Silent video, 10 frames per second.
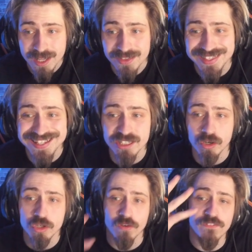These
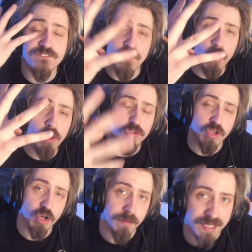are your 4 that
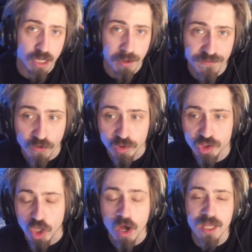you're going to be going for,
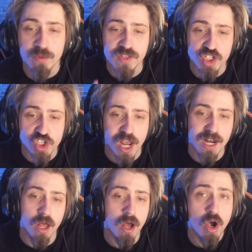starting with the
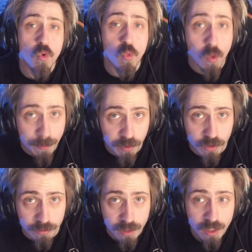Jailer
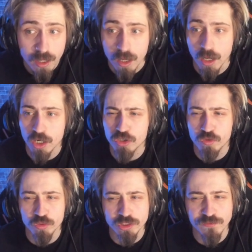weapon.
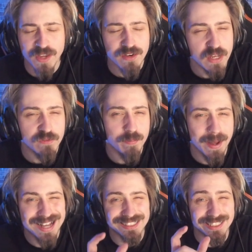Crucifane Vein Ripper
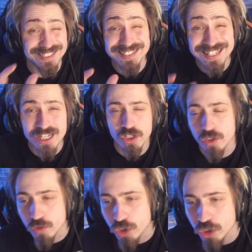has its niche
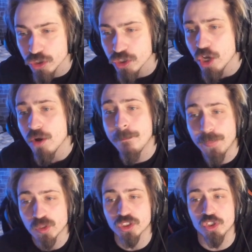uses,
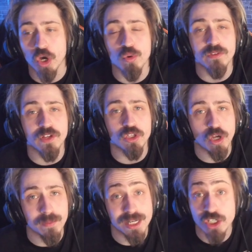but go with
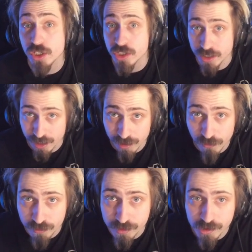Domination's
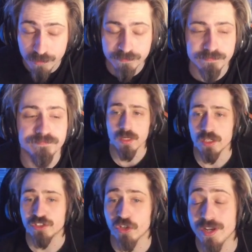Deliverance.
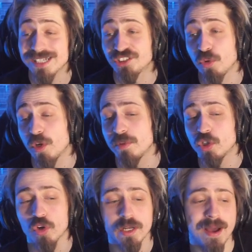So next up, we're going to be
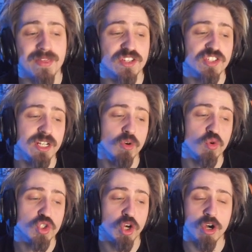talking about the
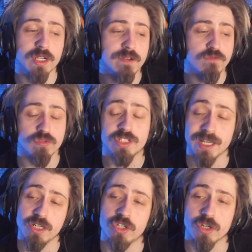single target
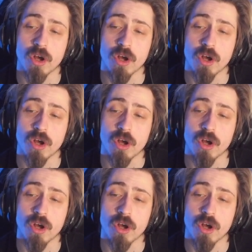rotation